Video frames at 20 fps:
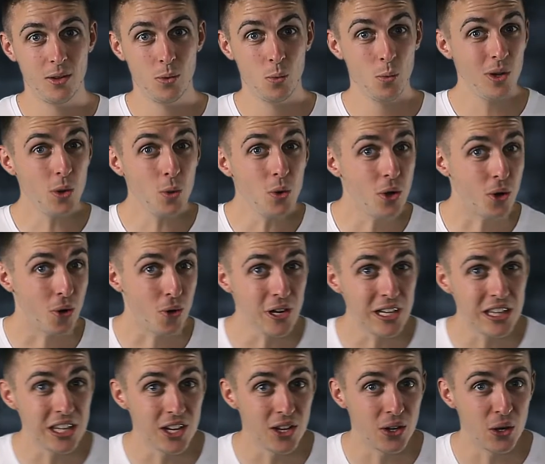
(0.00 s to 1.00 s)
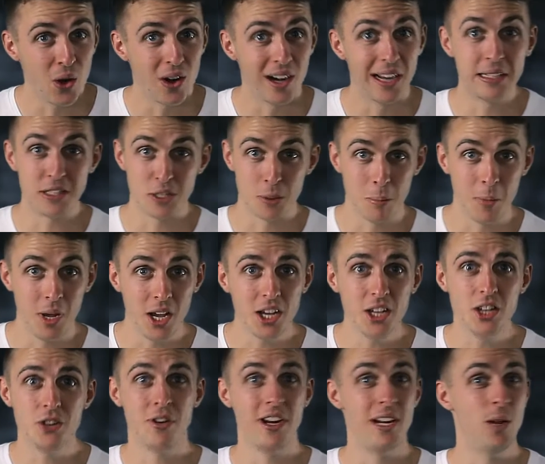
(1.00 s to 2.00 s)
We all agree that you're not allowed to
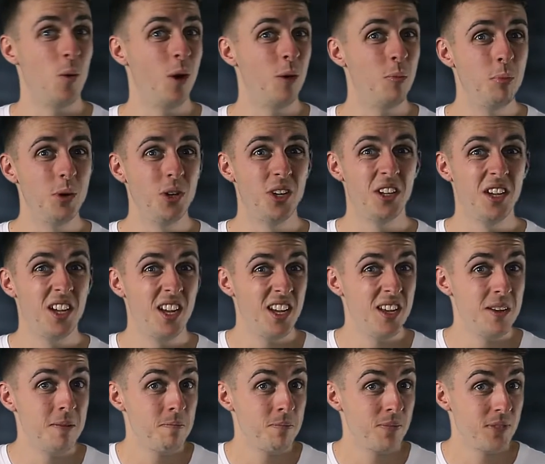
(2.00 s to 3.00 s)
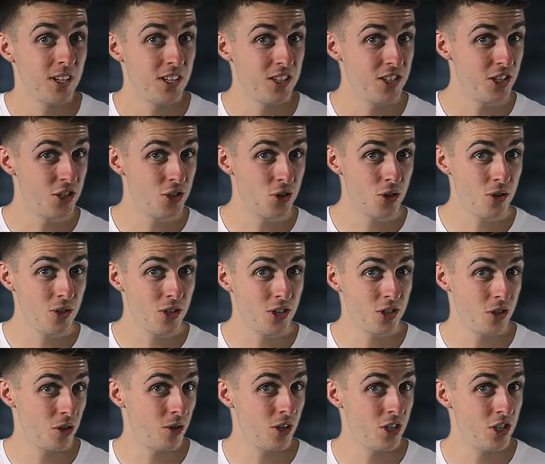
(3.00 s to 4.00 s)
murder anyone, but is it true that
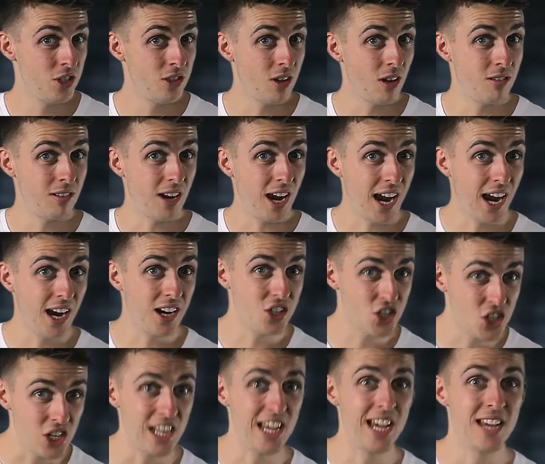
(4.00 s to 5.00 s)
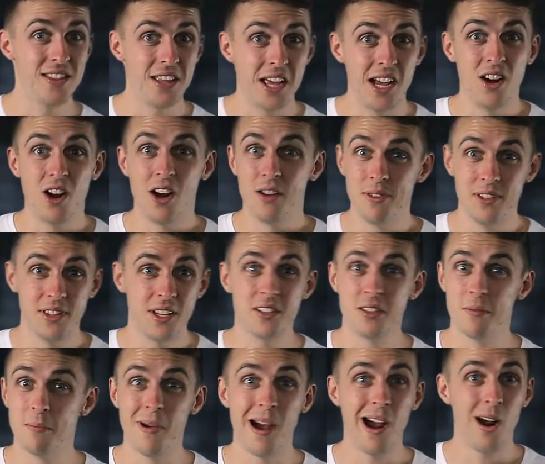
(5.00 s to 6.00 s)
as long as you don't actually end their life, it
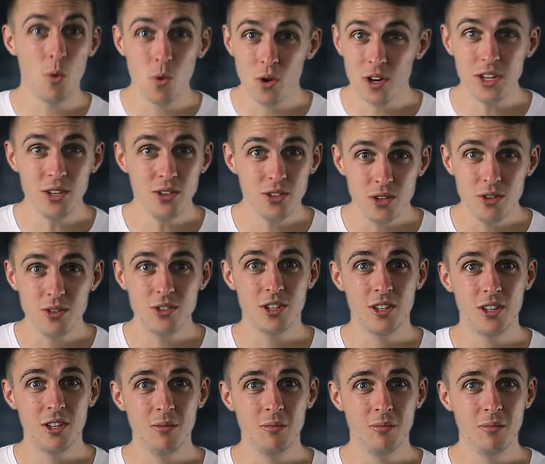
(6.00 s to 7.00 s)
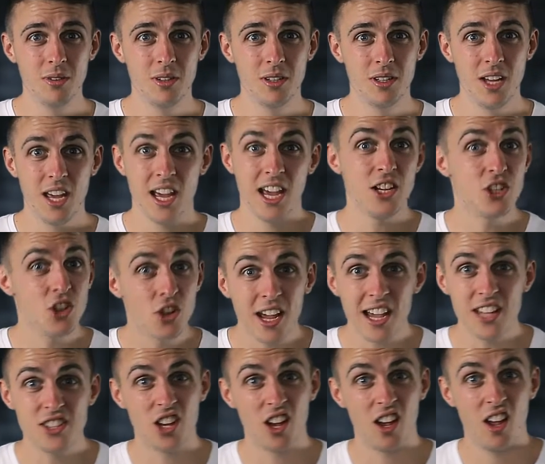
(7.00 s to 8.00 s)
doesn't matter what you do to them? It's
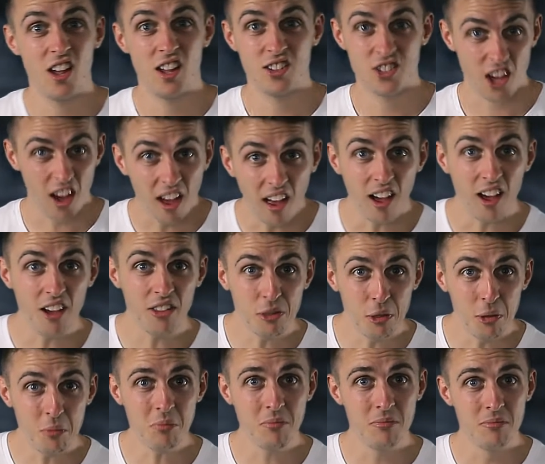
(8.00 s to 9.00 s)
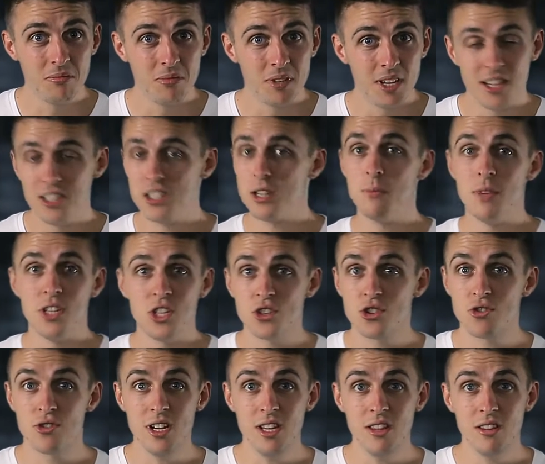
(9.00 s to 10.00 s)
okay to hurt them, to
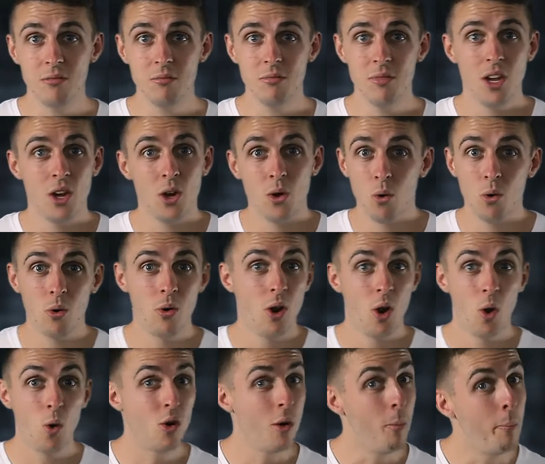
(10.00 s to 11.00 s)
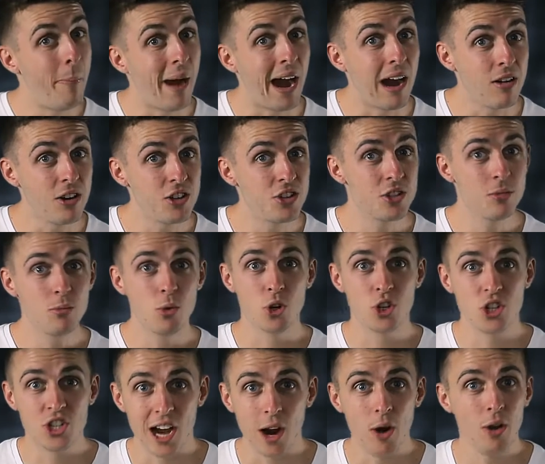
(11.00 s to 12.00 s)
mistreat them, or embarrass them, or
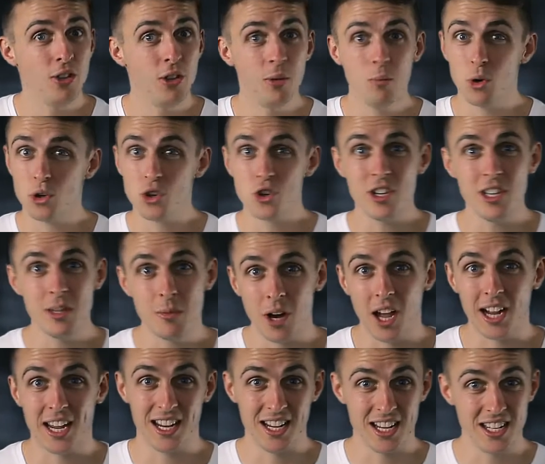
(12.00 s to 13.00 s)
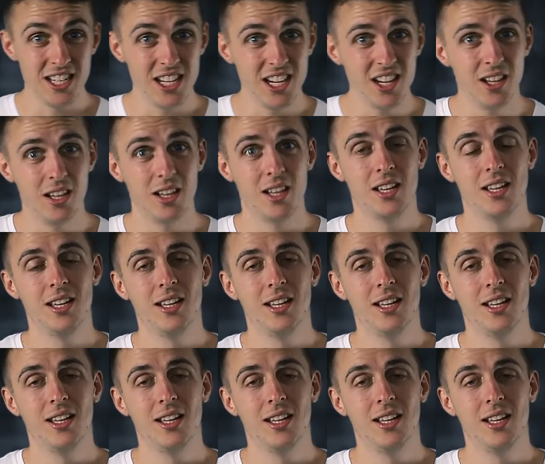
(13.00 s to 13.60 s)
shout at them, or treat them like an idiot?